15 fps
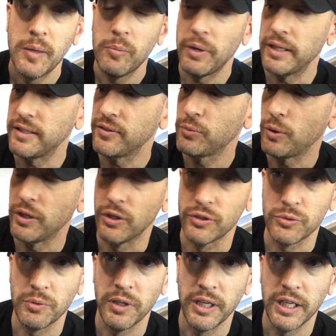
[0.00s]
But this one looks
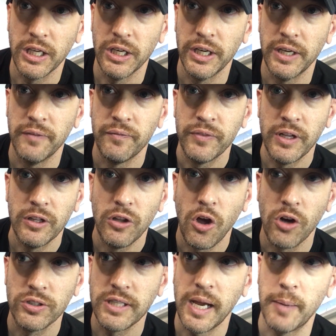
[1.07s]
really good.
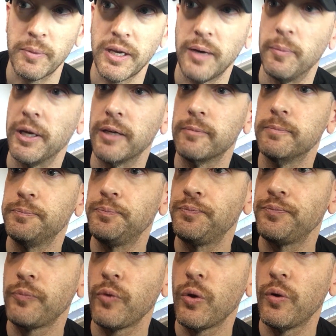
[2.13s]
Long time coming
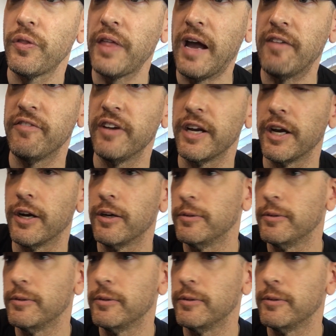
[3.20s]
with that figure.